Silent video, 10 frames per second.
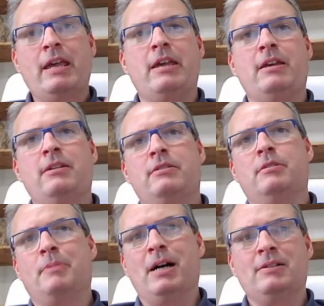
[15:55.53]

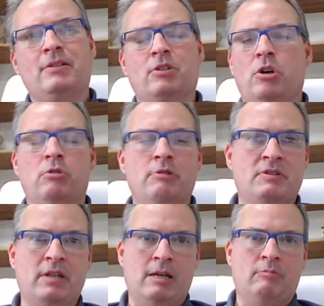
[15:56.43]
and the box is
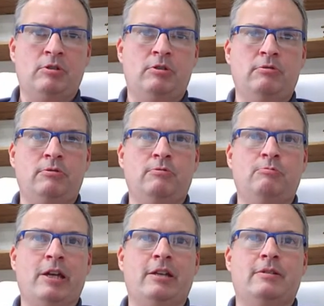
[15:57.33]
always damaged due to
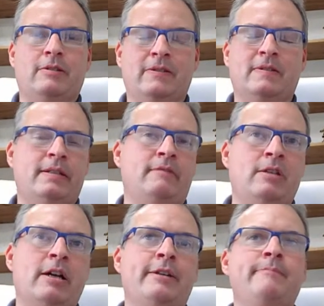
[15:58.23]
weight. This is a
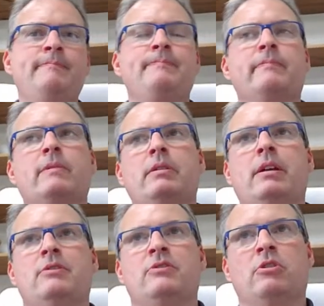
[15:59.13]
heavy item,
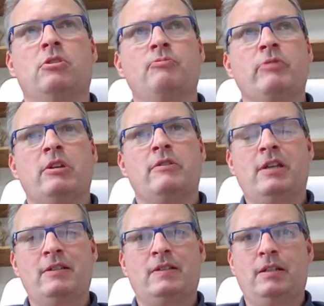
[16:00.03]
and so
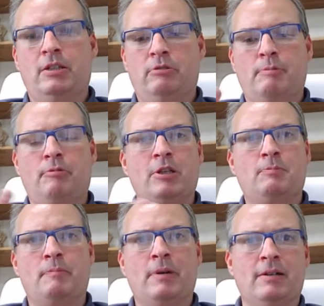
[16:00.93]
they send us
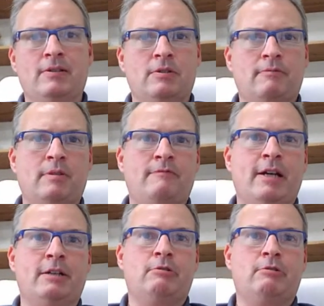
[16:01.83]
replacement boxes from the